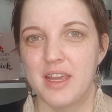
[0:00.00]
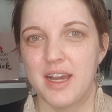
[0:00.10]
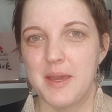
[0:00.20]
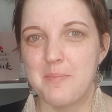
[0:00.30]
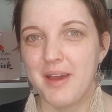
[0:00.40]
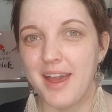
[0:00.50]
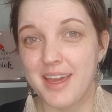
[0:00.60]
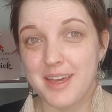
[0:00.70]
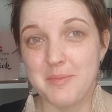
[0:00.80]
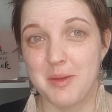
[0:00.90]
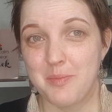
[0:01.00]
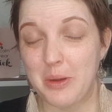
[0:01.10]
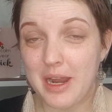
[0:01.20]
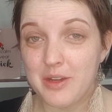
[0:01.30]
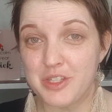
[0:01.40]
I'm back and my
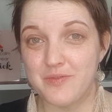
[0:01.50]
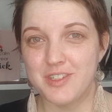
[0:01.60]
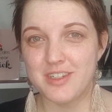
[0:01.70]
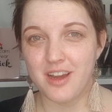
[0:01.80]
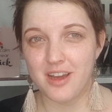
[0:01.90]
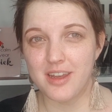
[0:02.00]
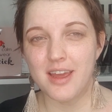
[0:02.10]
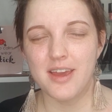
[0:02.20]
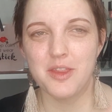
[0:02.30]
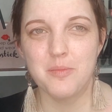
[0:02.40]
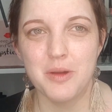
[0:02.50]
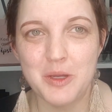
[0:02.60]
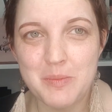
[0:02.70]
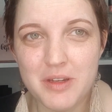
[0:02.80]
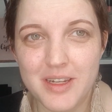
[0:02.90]
brows are done. At the
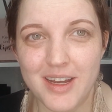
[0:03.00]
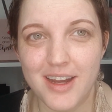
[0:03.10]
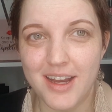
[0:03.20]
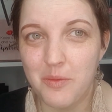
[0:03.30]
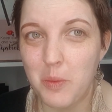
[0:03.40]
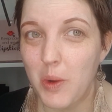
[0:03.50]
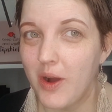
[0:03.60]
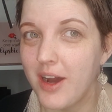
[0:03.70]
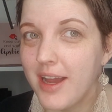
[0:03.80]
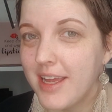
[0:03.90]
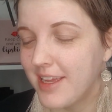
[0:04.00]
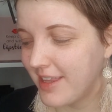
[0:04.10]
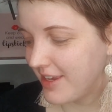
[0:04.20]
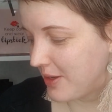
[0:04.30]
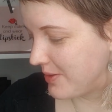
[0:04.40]
moment, what
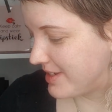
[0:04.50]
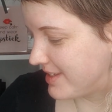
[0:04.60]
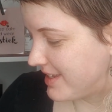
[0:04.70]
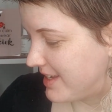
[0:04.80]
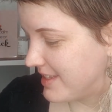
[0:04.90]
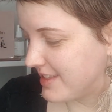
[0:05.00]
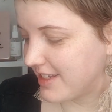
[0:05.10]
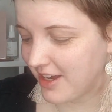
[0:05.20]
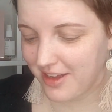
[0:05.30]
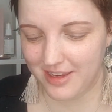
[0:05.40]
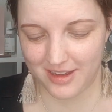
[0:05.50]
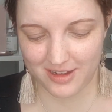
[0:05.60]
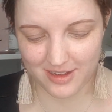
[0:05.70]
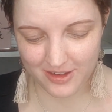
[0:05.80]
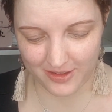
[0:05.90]
I notice is the
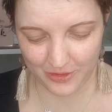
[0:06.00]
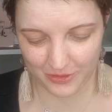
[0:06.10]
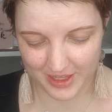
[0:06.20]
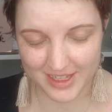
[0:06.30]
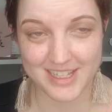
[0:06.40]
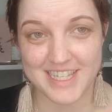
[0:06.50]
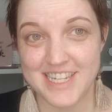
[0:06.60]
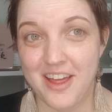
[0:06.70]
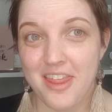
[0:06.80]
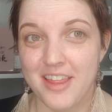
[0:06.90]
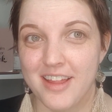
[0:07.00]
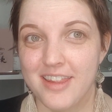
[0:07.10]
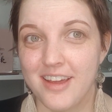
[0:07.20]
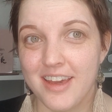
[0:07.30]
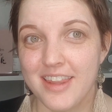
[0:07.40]
colour on this is nothing
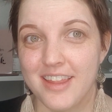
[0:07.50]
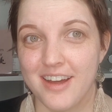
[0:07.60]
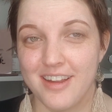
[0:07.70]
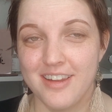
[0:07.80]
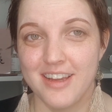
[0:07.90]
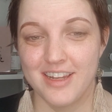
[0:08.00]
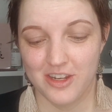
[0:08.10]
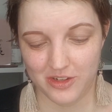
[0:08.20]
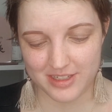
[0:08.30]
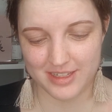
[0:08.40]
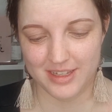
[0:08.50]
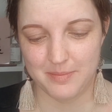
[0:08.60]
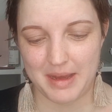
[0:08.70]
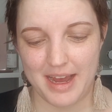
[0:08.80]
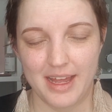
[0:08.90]
like the colour it looks in the
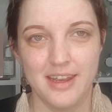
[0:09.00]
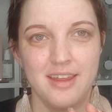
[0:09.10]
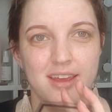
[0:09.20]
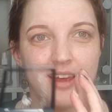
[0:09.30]
pan.